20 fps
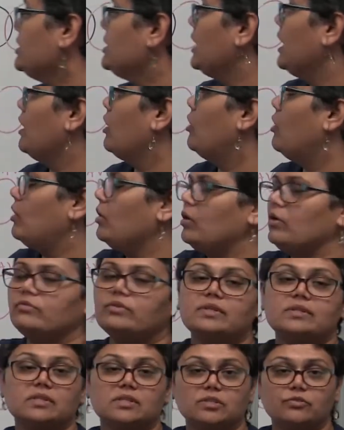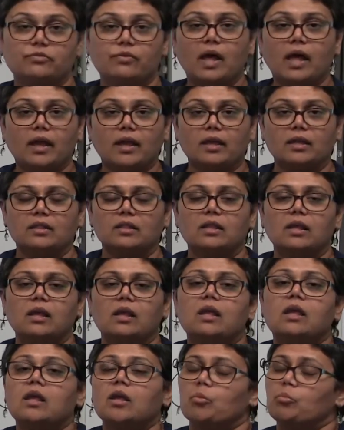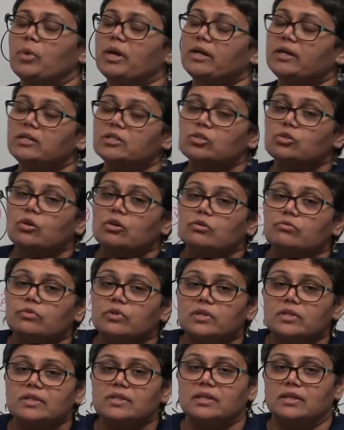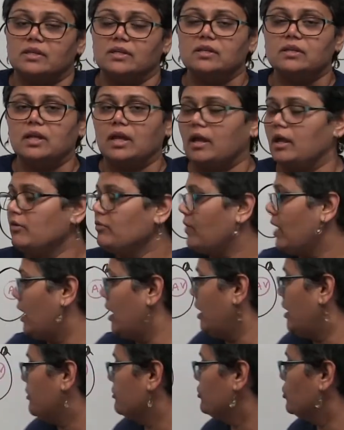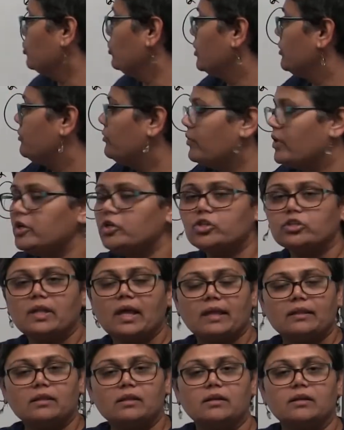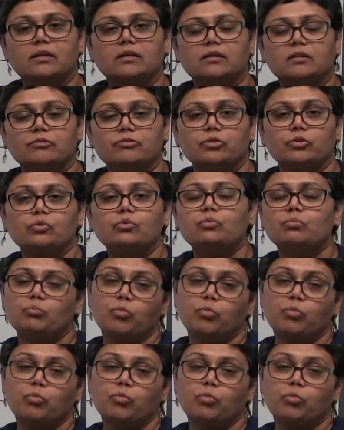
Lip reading: say all of this is fine, but it's not worth it if I have to refresh the analytical view,